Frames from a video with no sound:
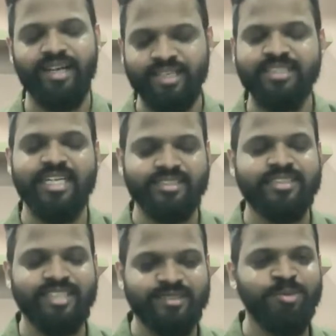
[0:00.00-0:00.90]
yeah,
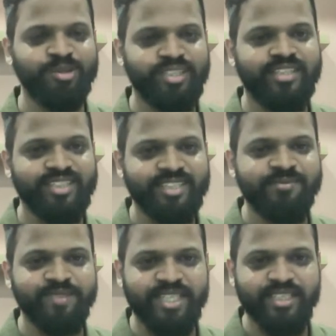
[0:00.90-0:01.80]
that's mostly the thing.
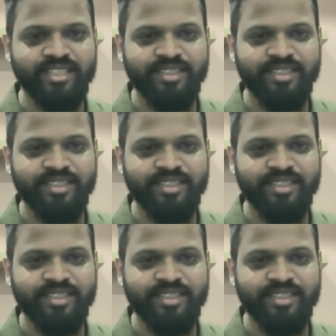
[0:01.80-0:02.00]
Yeah.